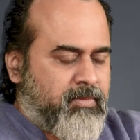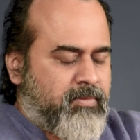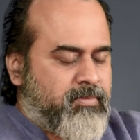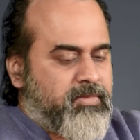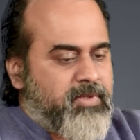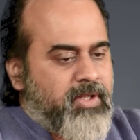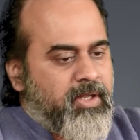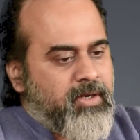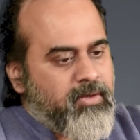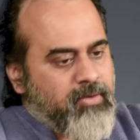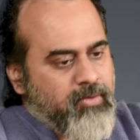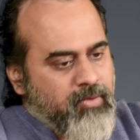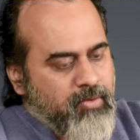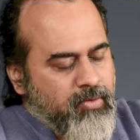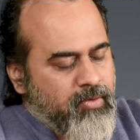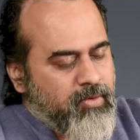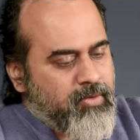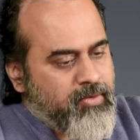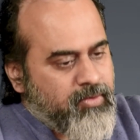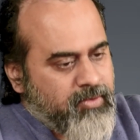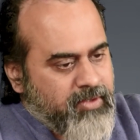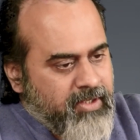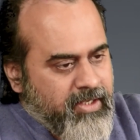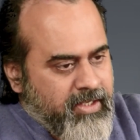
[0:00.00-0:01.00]
then go
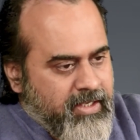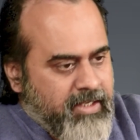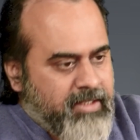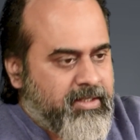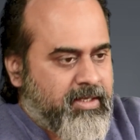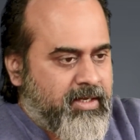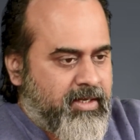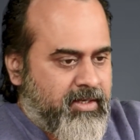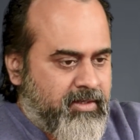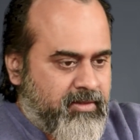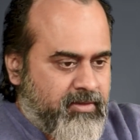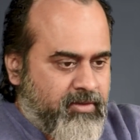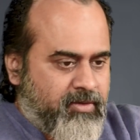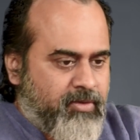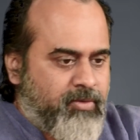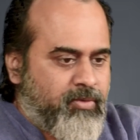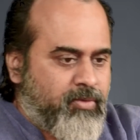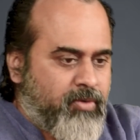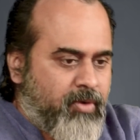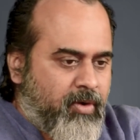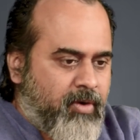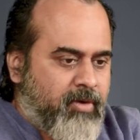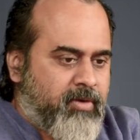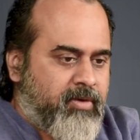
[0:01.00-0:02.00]
to the Gita. Do
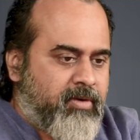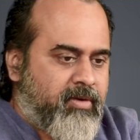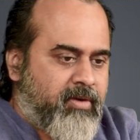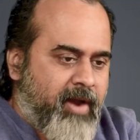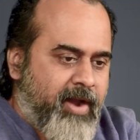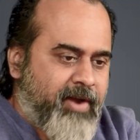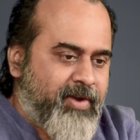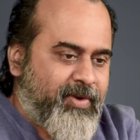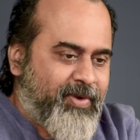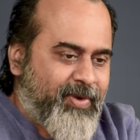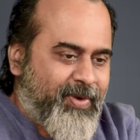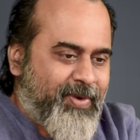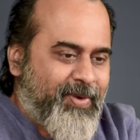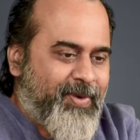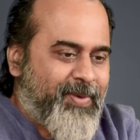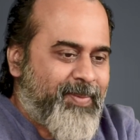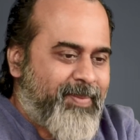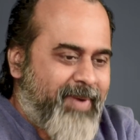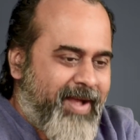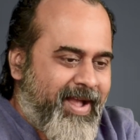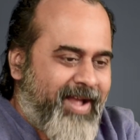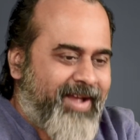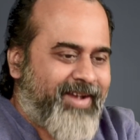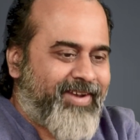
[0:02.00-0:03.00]
not try to go
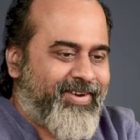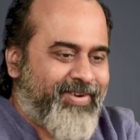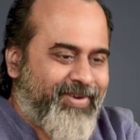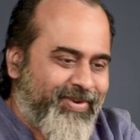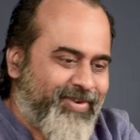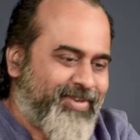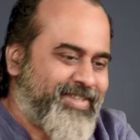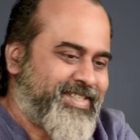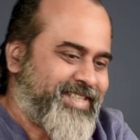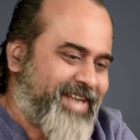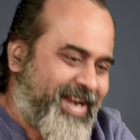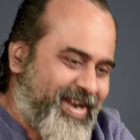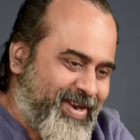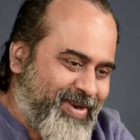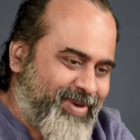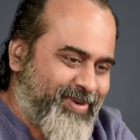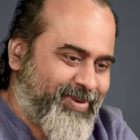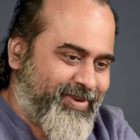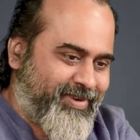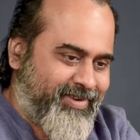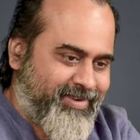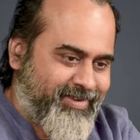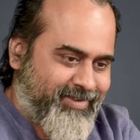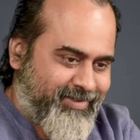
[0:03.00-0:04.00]
back to your
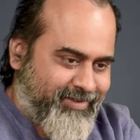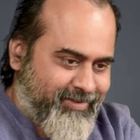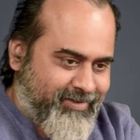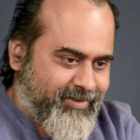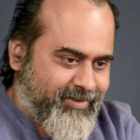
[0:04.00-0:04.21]
childhood.